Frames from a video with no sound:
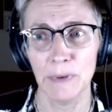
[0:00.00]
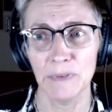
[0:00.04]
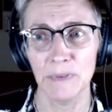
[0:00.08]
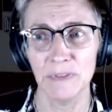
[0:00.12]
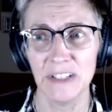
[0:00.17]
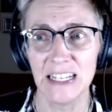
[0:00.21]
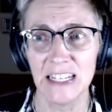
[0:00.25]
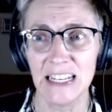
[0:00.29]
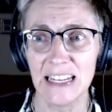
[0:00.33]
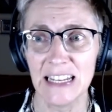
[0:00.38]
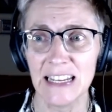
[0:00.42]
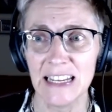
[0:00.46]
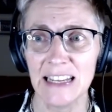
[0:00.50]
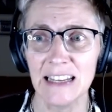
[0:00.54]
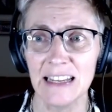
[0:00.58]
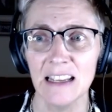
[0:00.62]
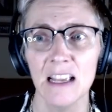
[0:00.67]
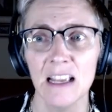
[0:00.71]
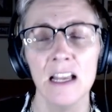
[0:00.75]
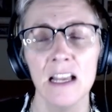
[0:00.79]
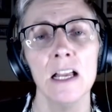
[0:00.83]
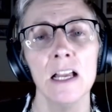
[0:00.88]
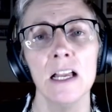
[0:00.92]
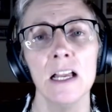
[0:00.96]
tea,
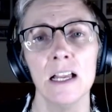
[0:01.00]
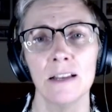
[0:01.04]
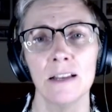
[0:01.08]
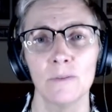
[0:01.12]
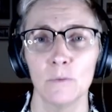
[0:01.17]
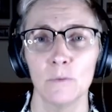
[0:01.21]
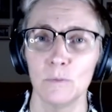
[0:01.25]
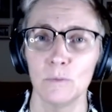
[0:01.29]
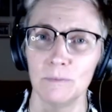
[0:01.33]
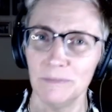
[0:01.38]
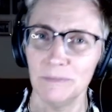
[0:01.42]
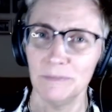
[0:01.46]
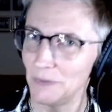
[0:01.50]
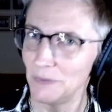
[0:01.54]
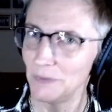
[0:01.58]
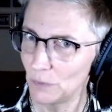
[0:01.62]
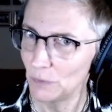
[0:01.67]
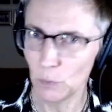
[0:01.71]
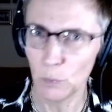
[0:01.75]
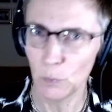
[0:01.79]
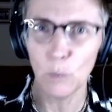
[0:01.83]
we